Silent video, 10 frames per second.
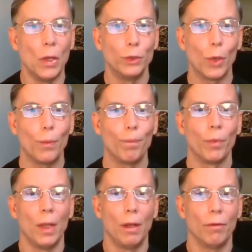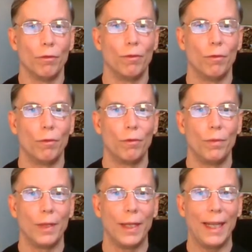So
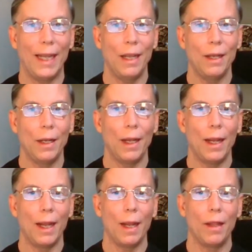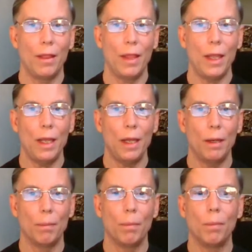in
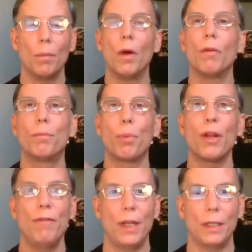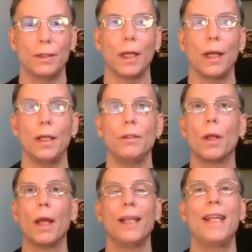the previous
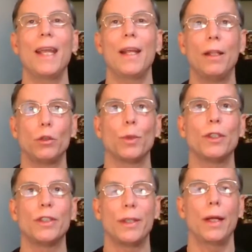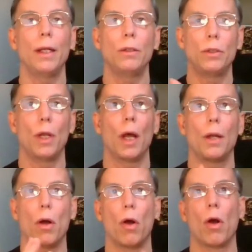studies, again, these were studies
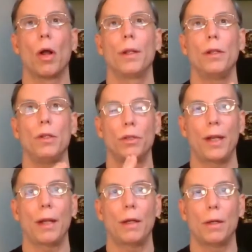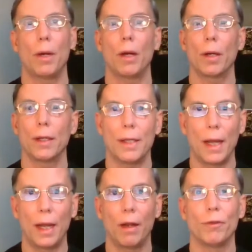done on your standard American
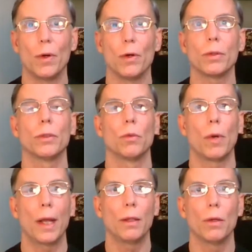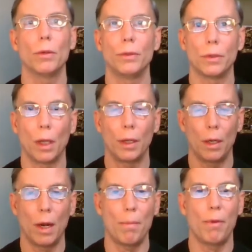diet, folks, right? Those on an
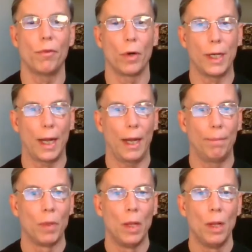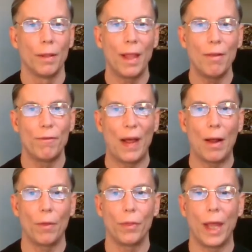omnivore diet. They
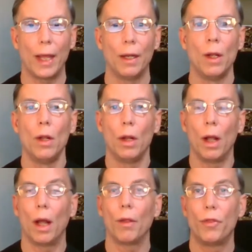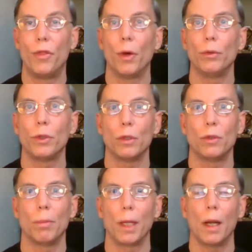found that Uh, those
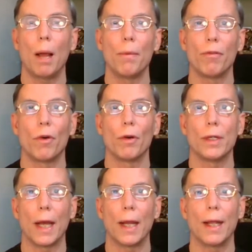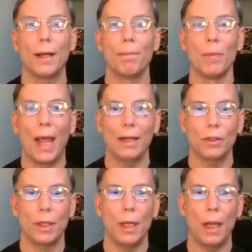consuming an omnivore diet
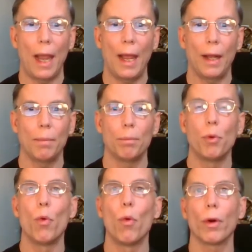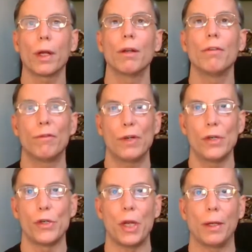actually had poor
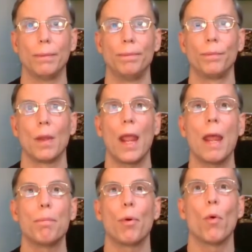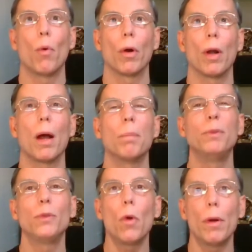conversion and poor
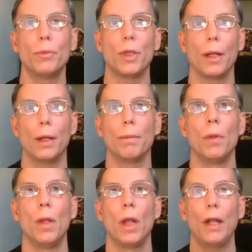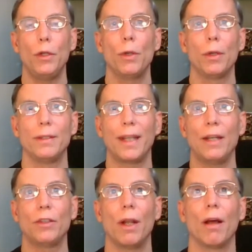absorption and
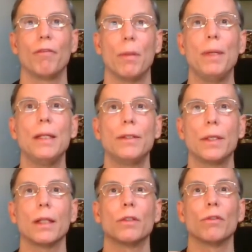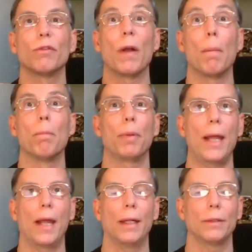utilization of the B six from
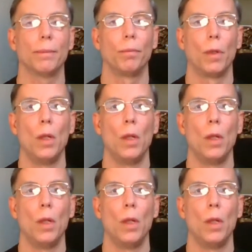plants.